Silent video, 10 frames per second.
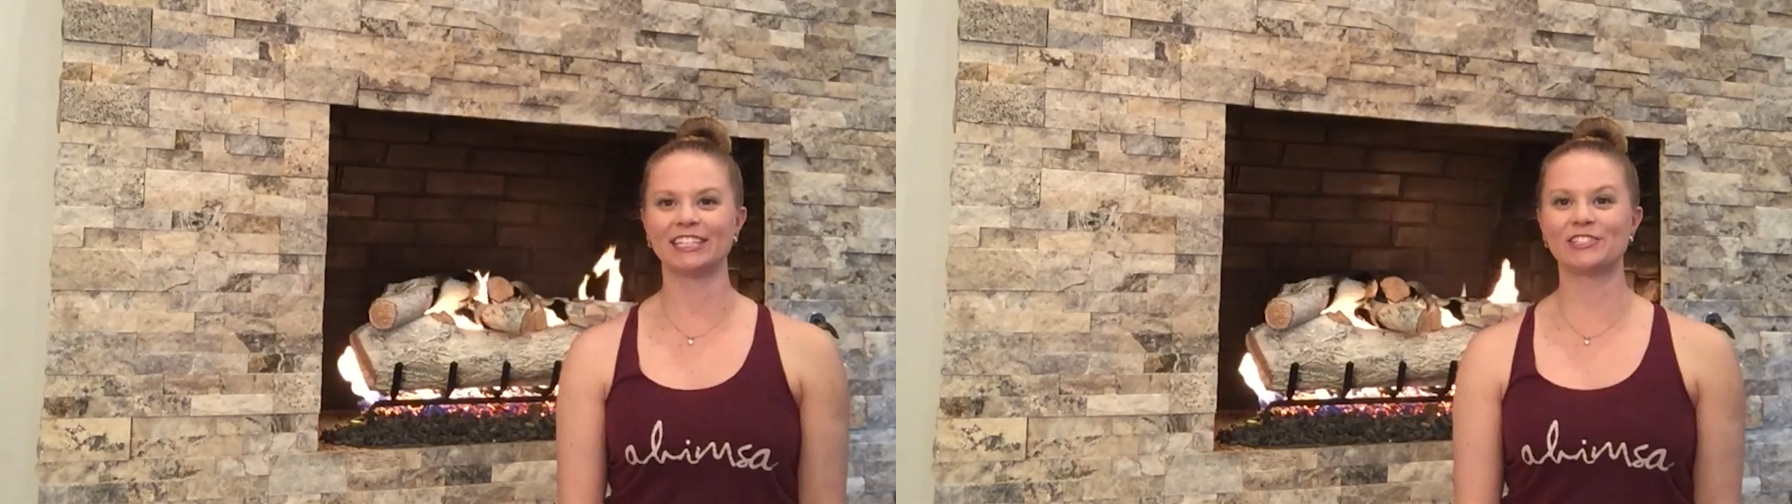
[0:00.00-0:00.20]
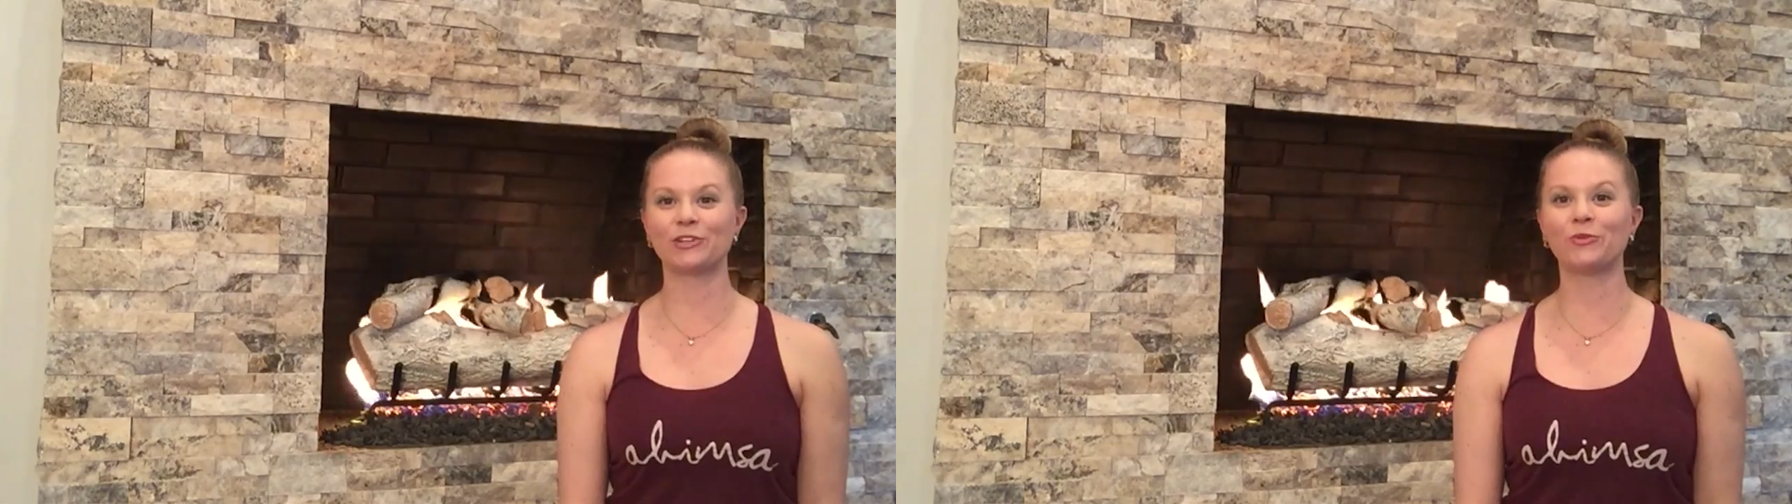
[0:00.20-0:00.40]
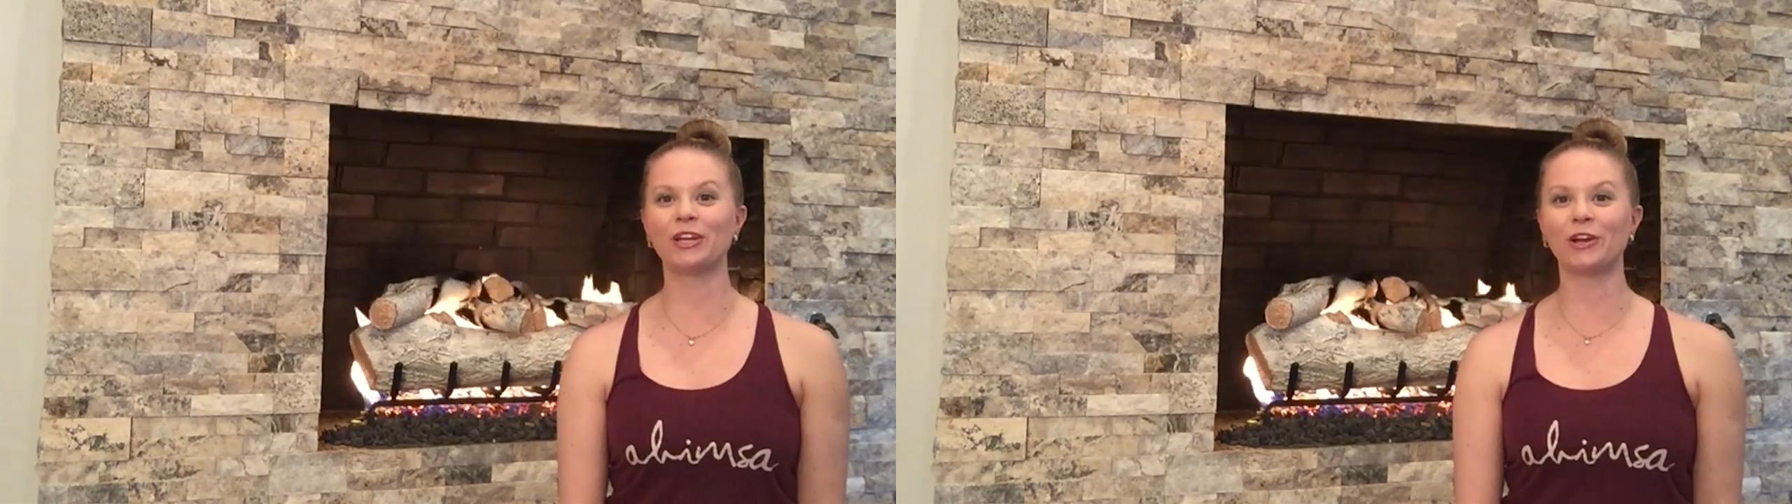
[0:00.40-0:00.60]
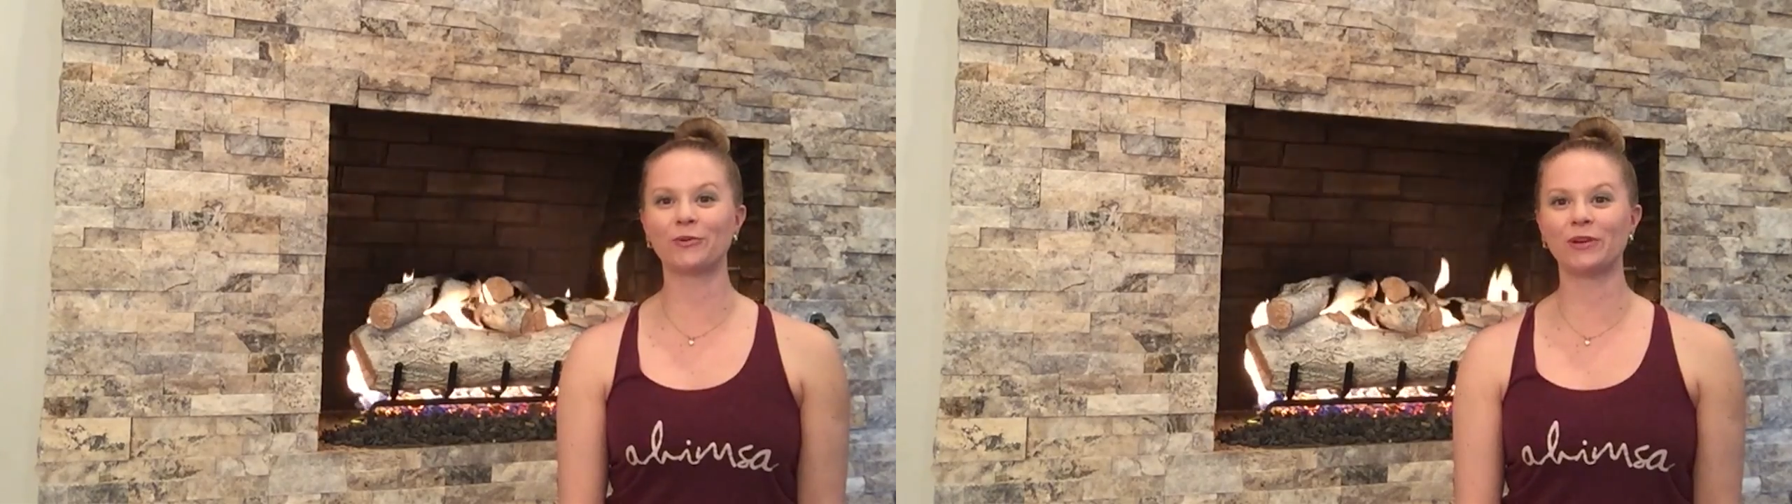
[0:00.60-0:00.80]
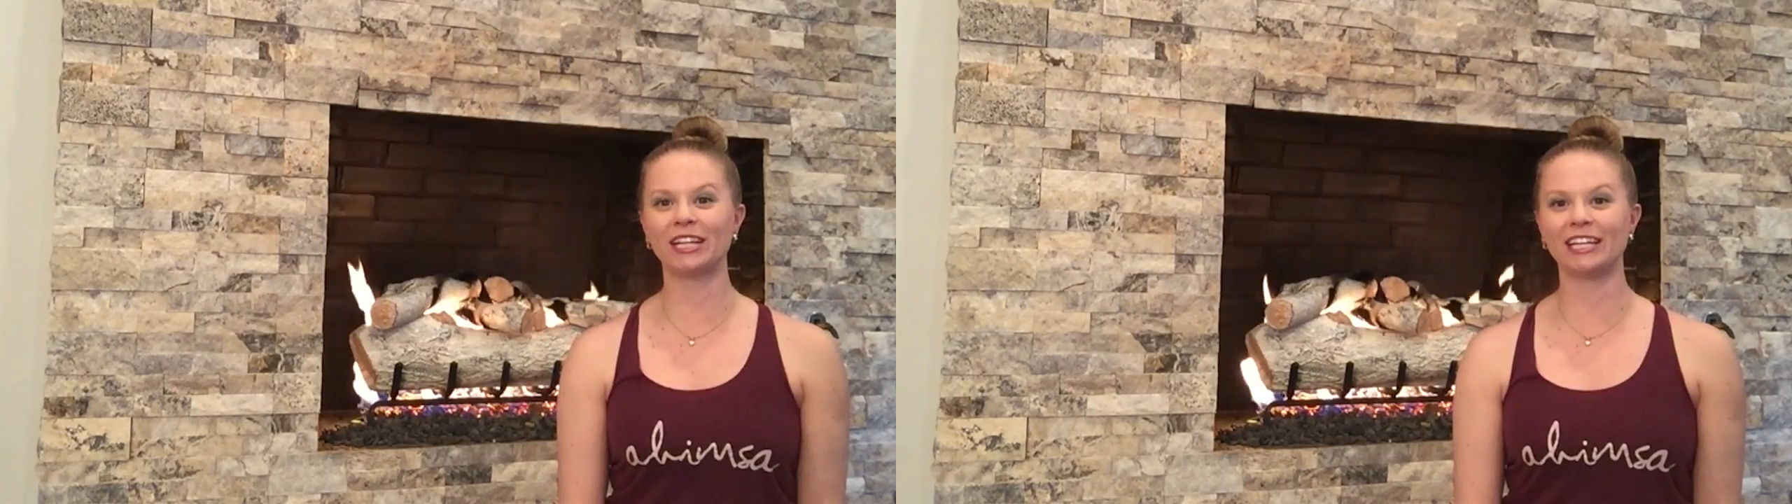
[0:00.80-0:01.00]
So we
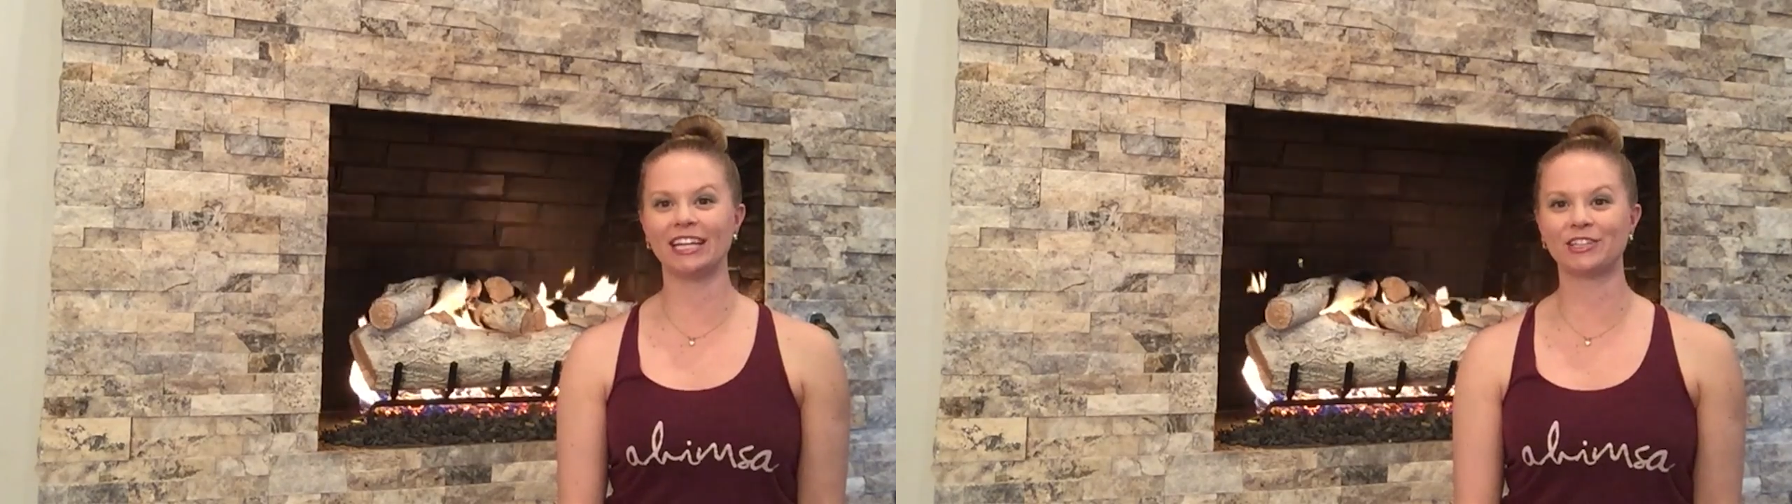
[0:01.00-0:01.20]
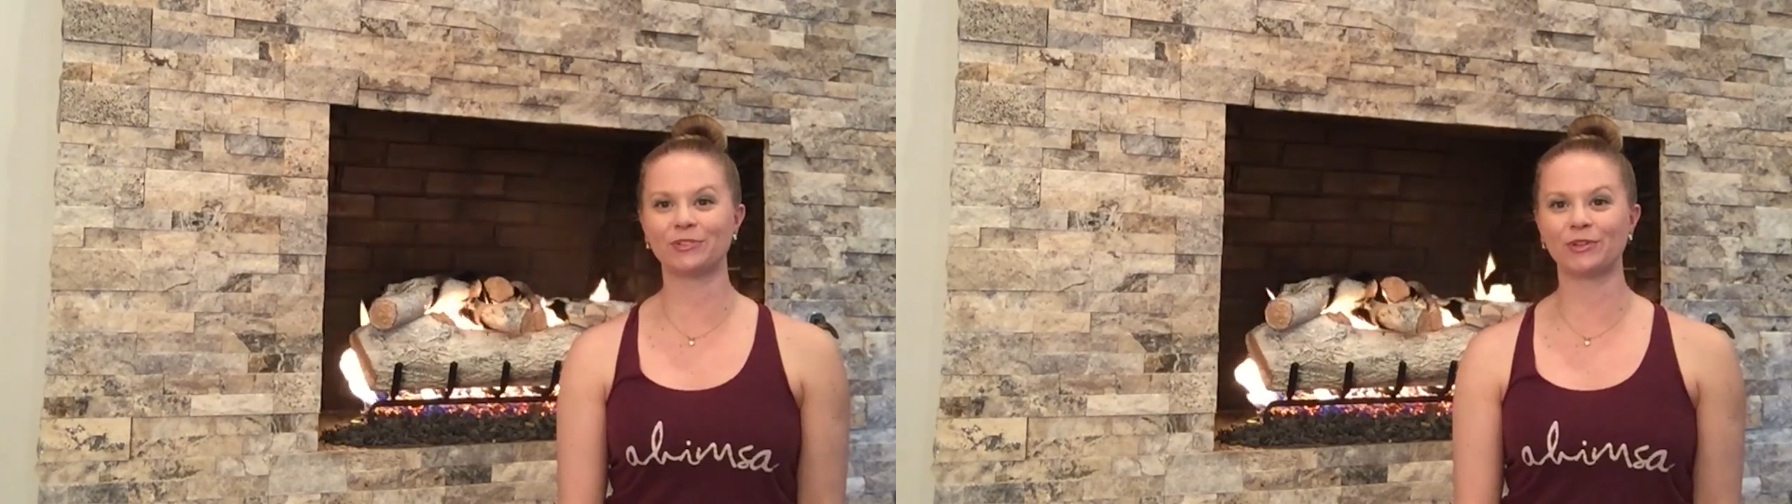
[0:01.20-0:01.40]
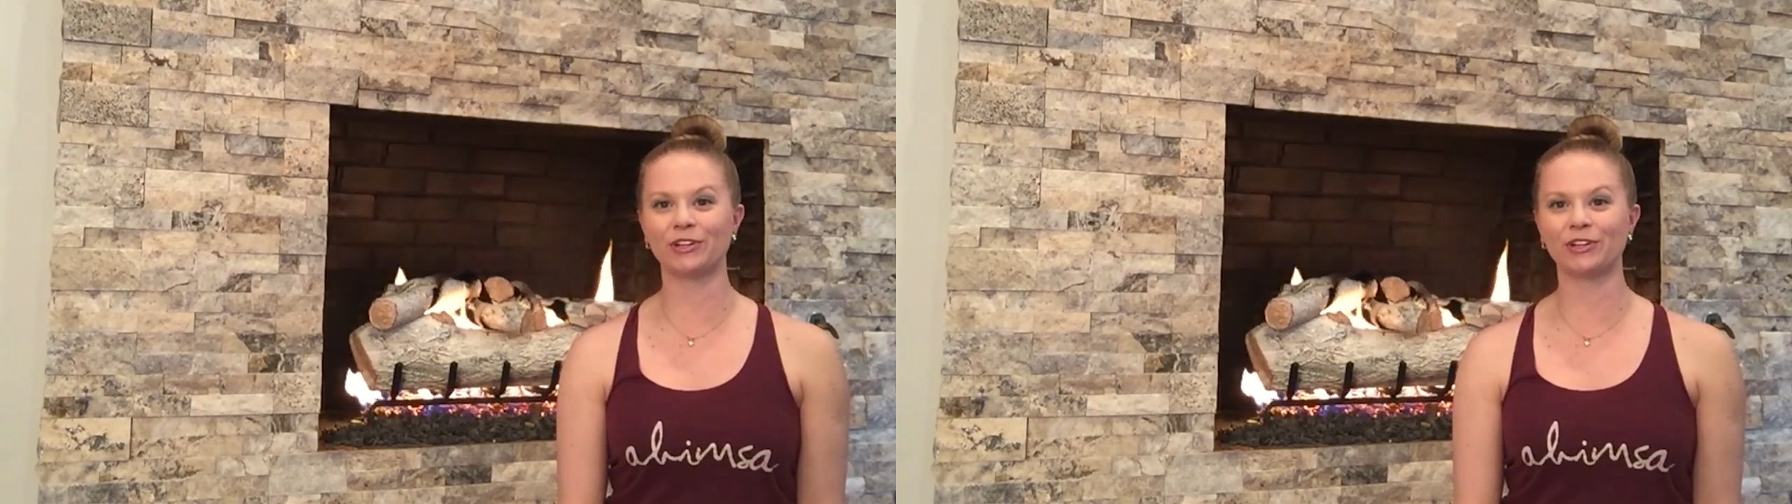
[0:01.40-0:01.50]
are ready to hit the